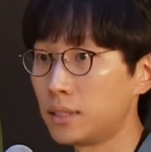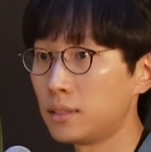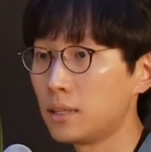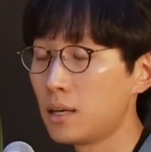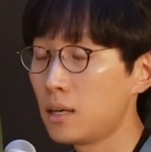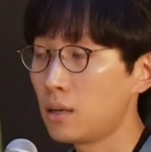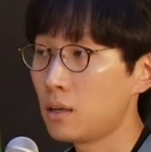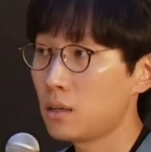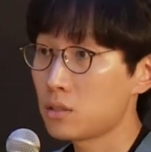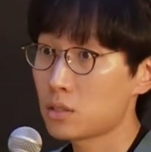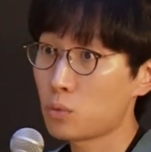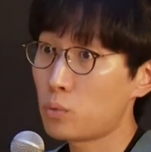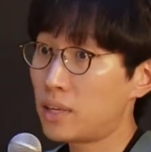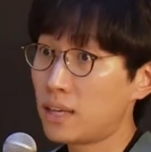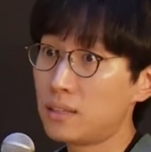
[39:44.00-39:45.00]
Right?
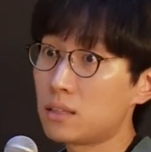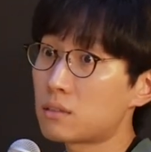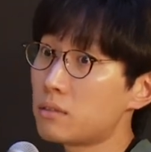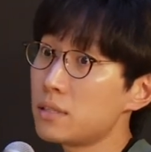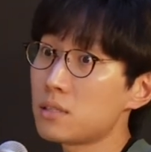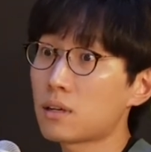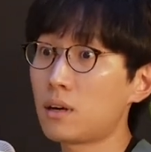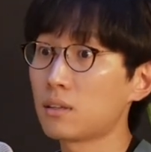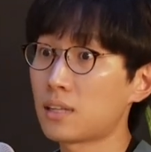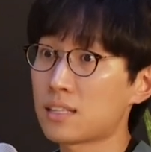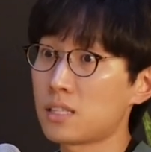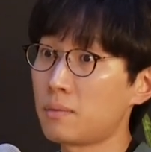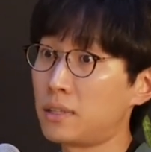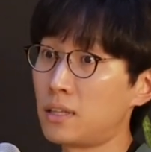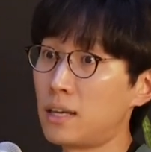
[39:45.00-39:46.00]
So we can increase the
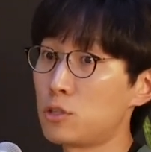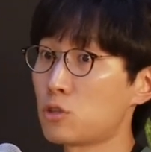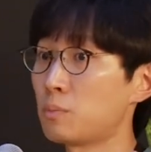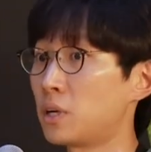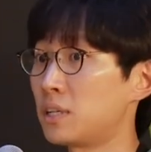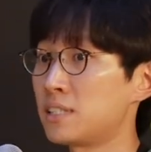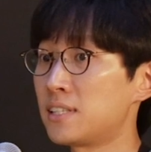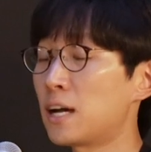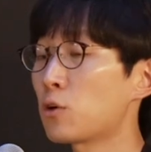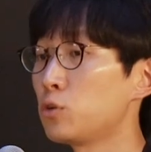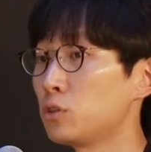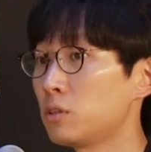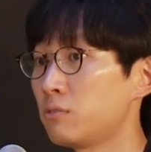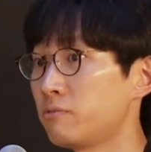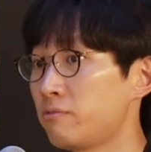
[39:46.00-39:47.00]
context limitation, but it's not
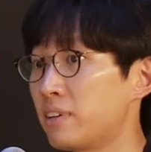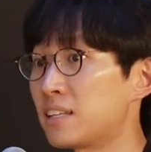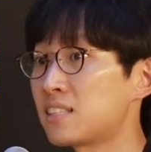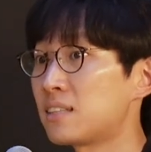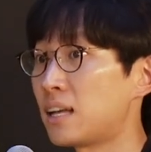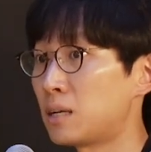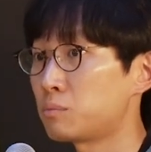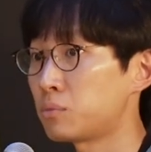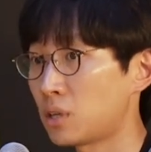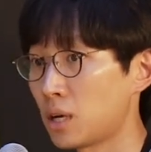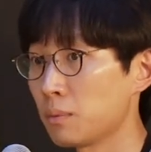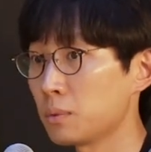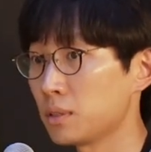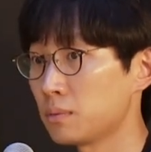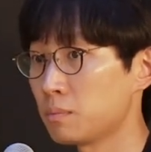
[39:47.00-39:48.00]
going to fix that
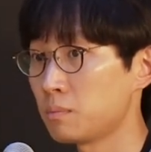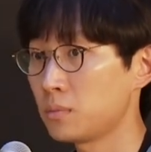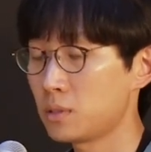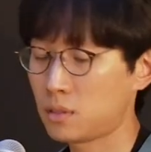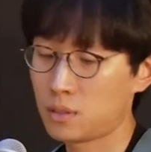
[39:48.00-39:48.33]
problem,